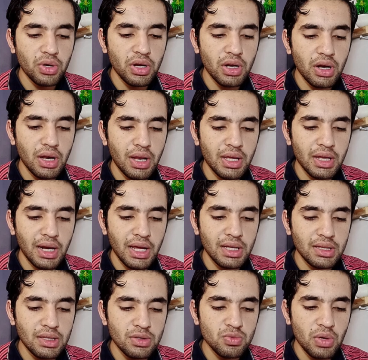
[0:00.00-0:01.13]
can
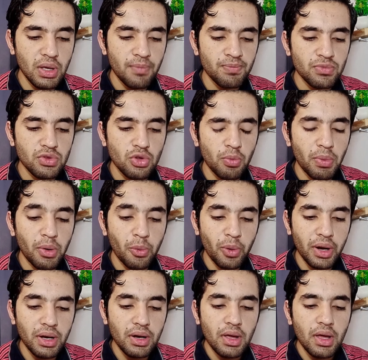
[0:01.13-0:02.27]
like this way.
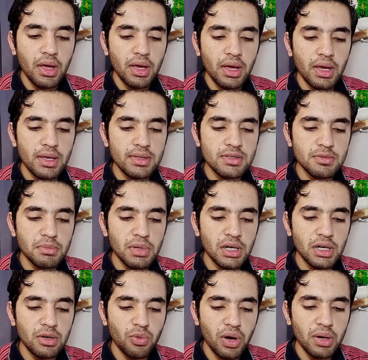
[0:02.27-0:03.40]
0.1 is
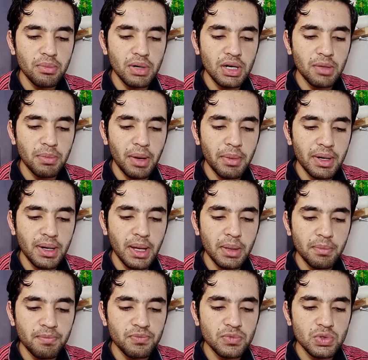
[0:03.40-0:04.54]
1 multiplied by
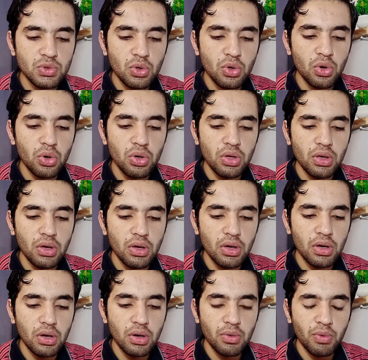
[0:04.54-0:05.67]
10, so
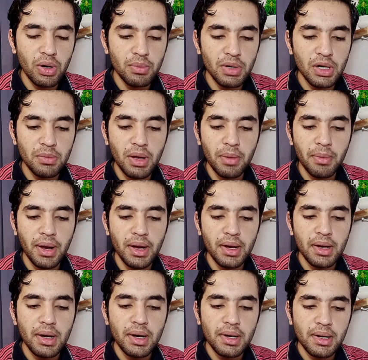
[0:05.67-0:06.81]
1 multiplied by
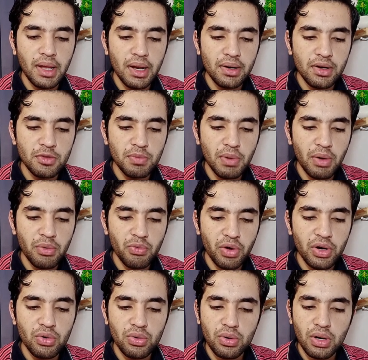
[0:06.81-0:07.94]
10 raised power
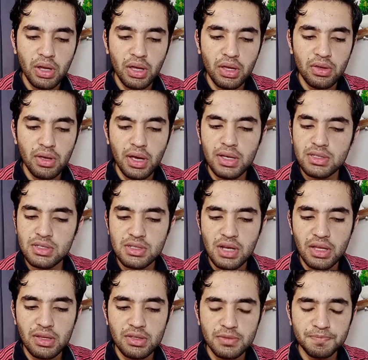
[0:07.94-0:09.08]
1 is just
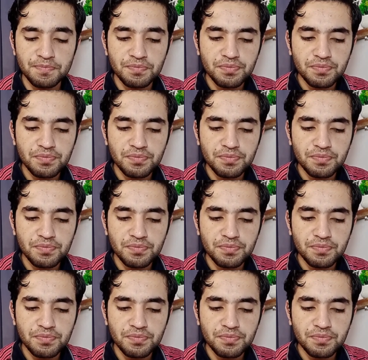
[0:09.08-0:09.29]
like this.